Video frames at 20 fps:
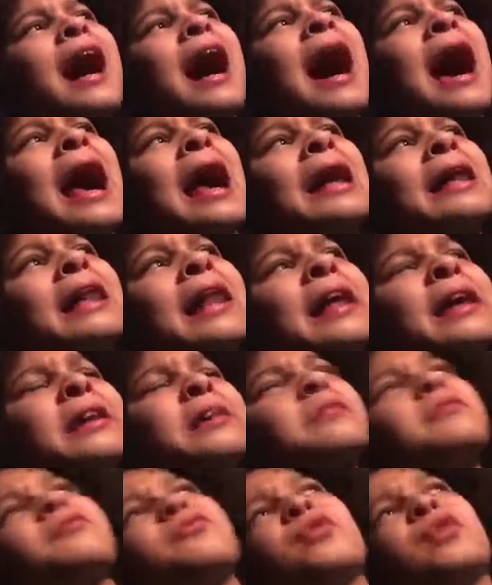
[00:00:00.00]
I like
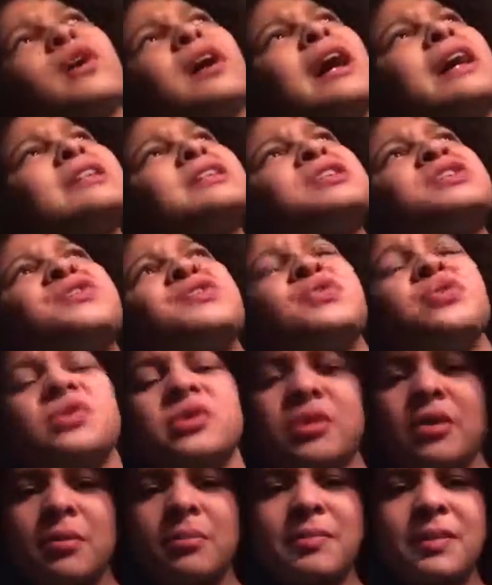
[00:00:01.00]
forgot to do
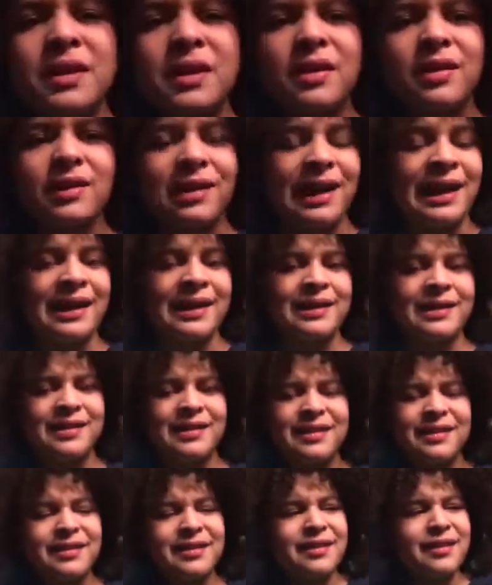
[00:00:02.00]
something, like,
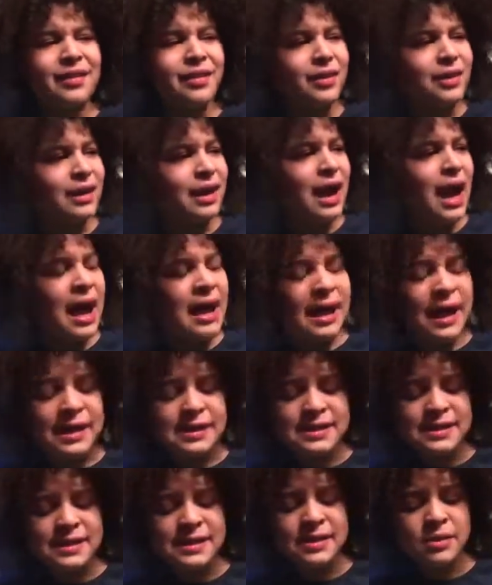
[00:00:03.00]
and I
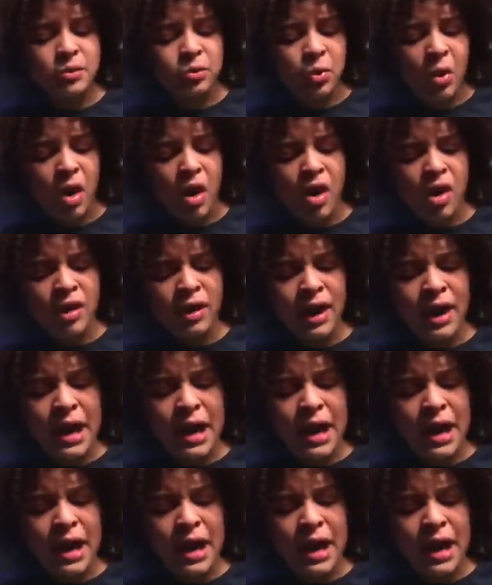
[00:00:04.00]
did it wrong.